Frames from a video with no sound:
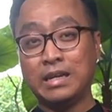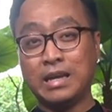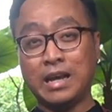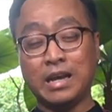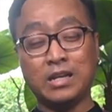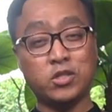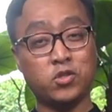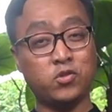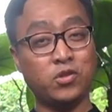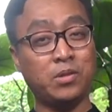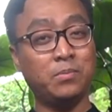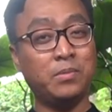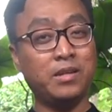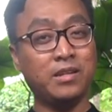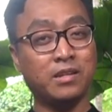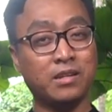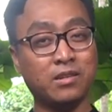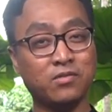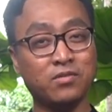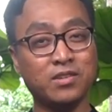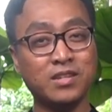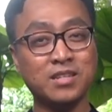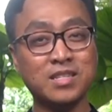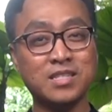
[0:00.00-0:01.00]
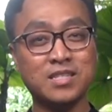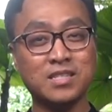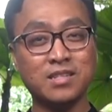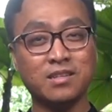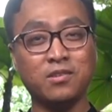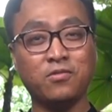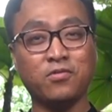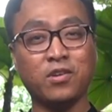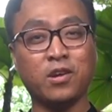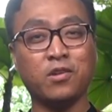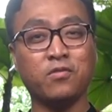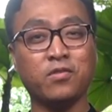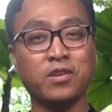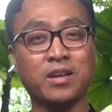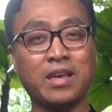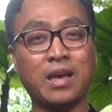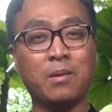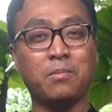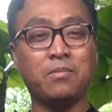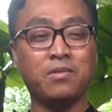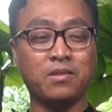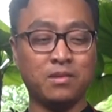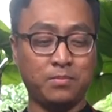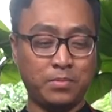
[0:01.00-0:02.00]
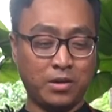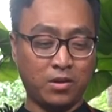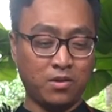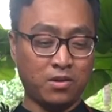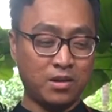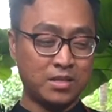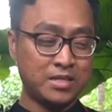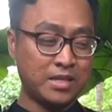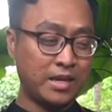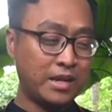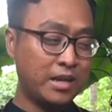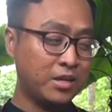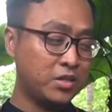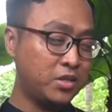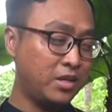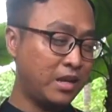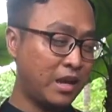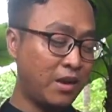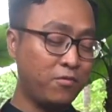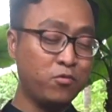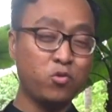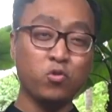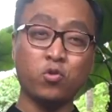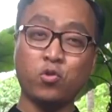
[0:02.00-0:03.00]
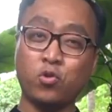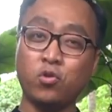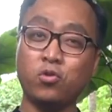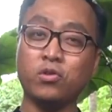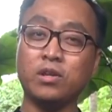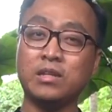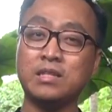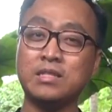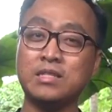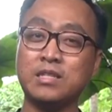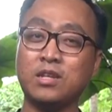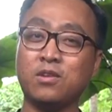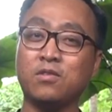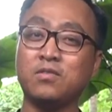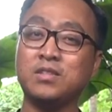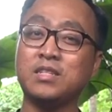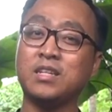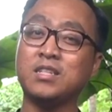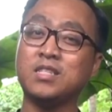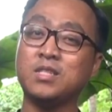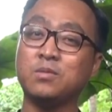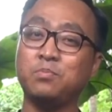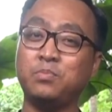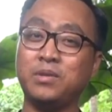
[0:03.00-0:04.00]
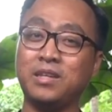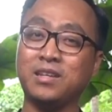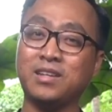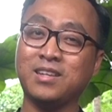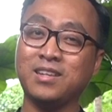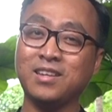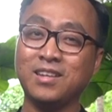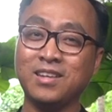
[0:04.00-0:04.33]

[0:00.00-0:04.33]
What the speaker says: extremely nervous in front of a camera because I actually have to cook instead of just speak.